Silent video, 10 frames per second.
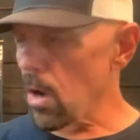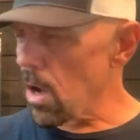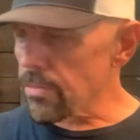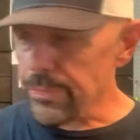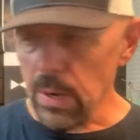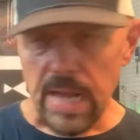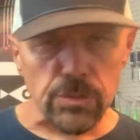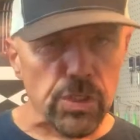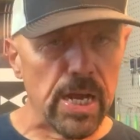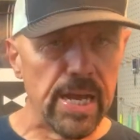all throughout
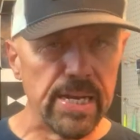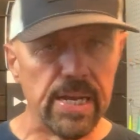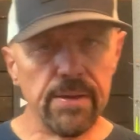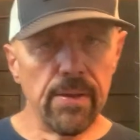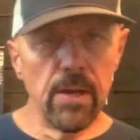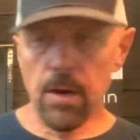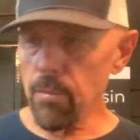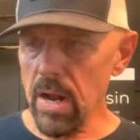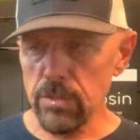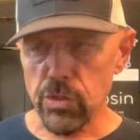China,
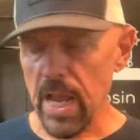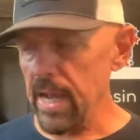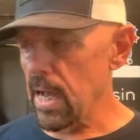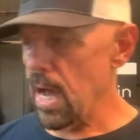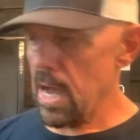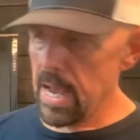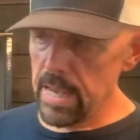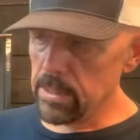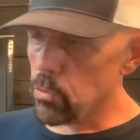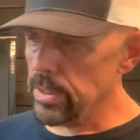around Shanghai
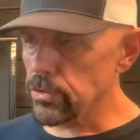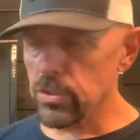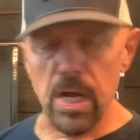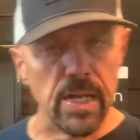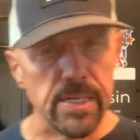and Kunshan,